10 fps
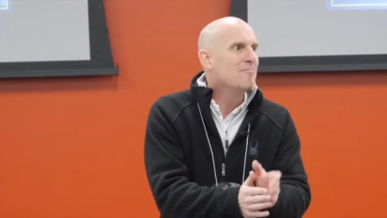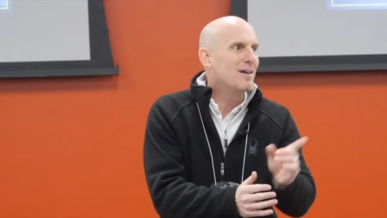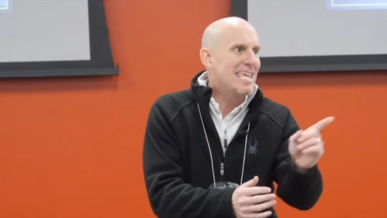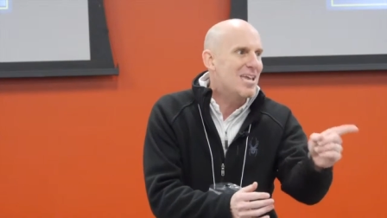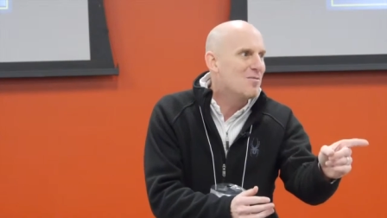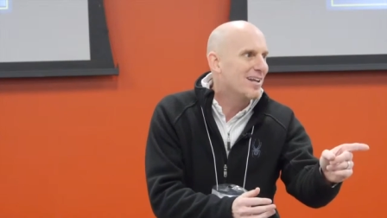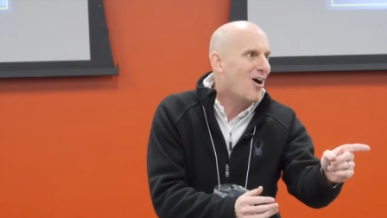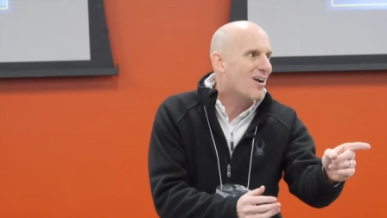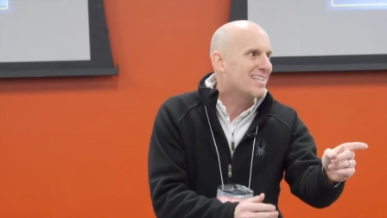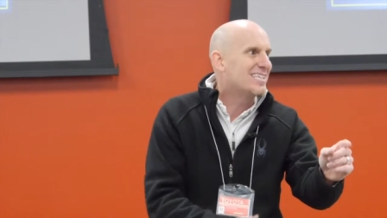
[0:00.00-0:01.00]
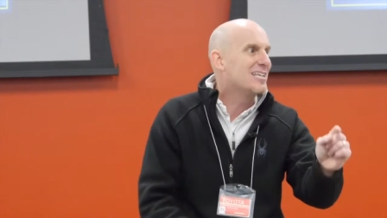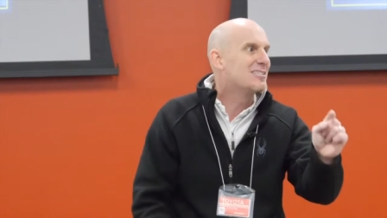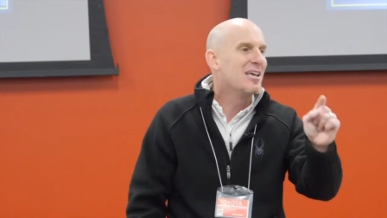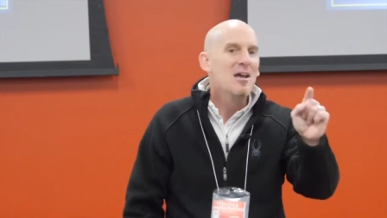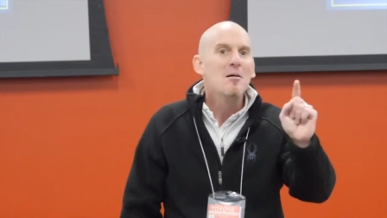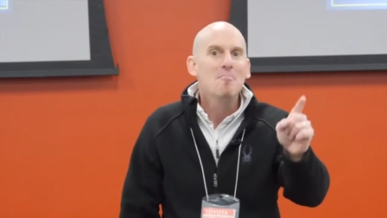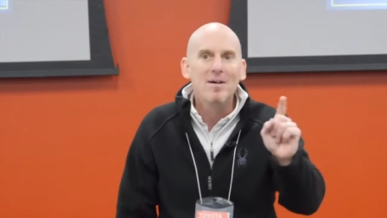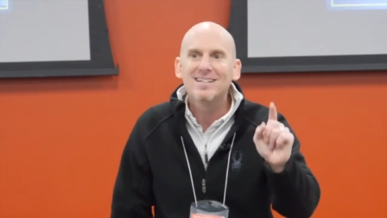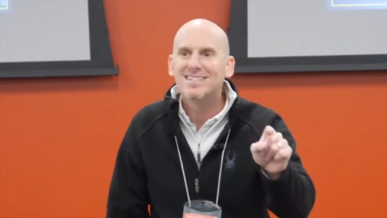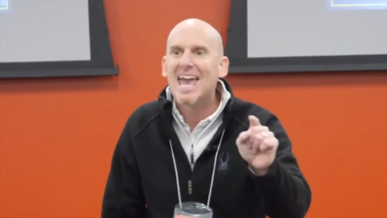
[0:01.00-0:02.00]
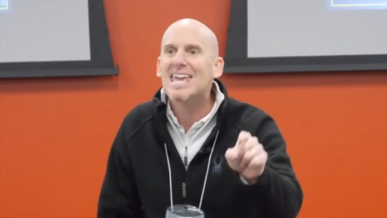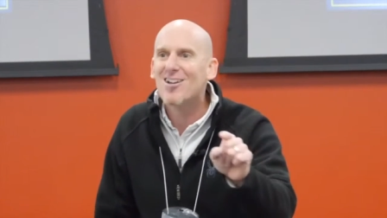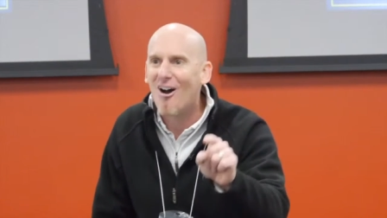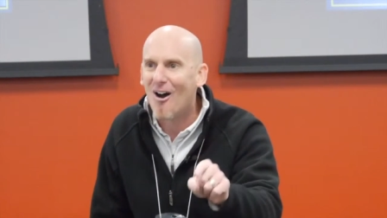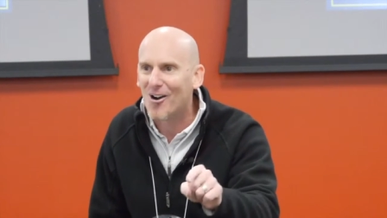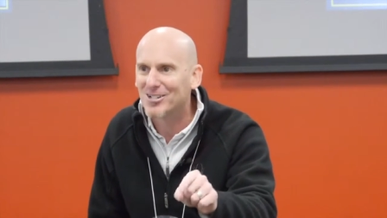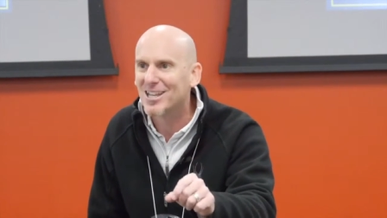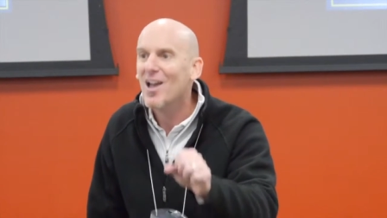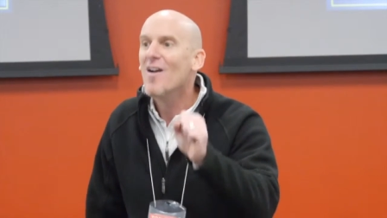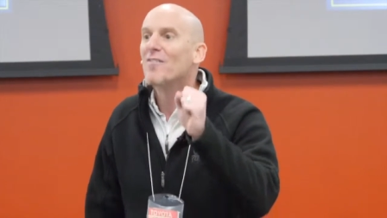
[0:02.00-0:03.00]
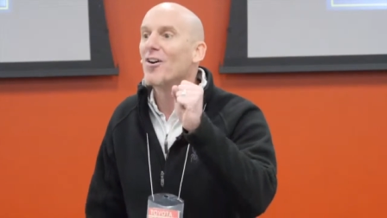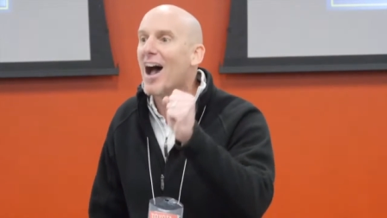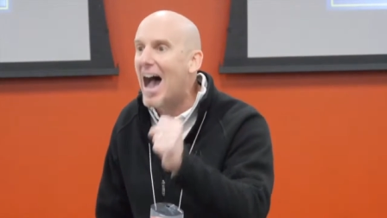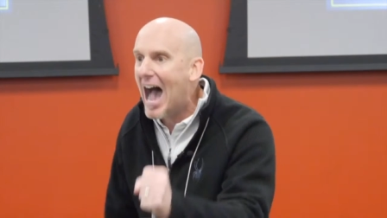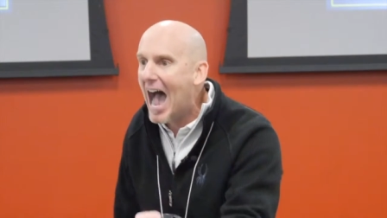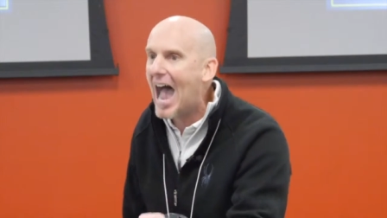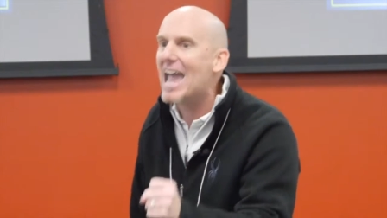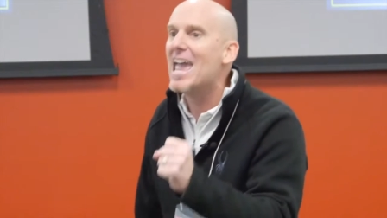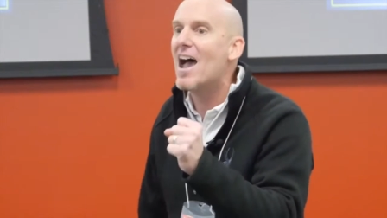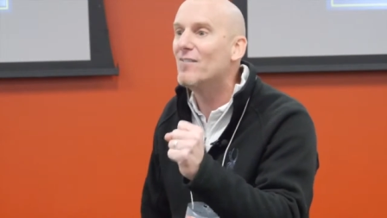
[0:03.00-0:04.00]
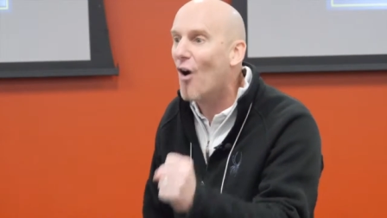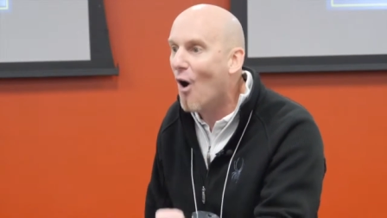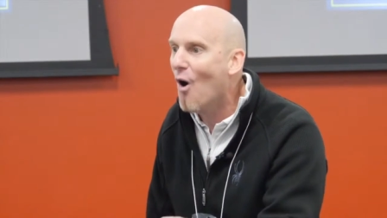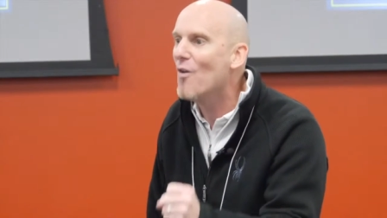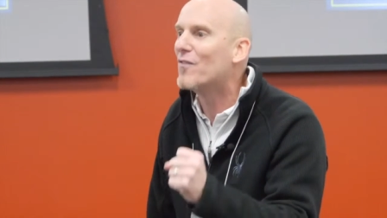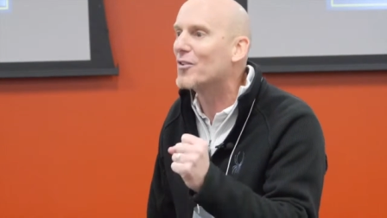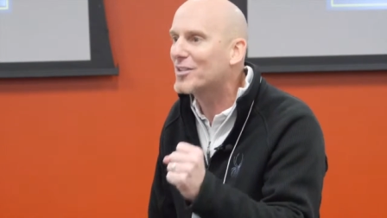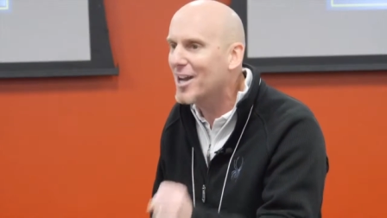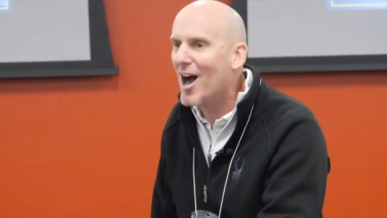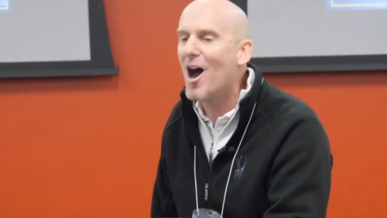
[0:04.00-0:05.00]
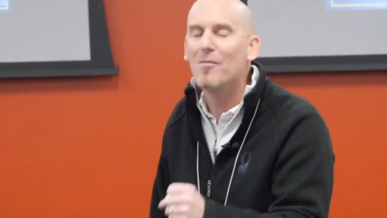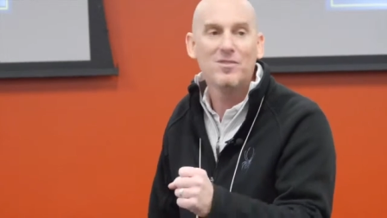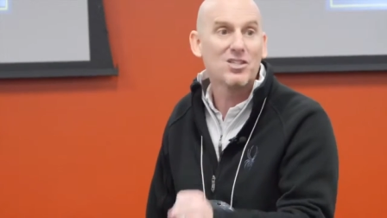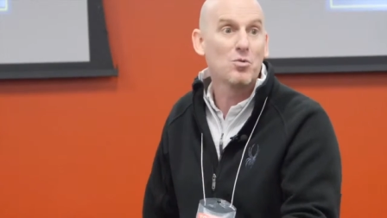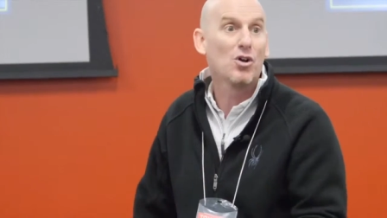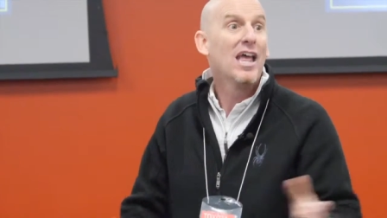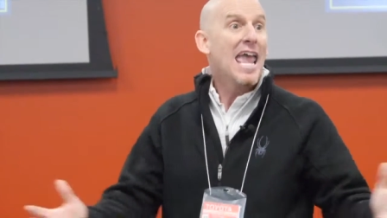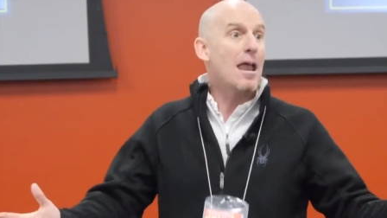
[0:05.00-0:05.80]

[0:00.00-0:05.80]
But he went on and says, But take heart, for I have overcome this world.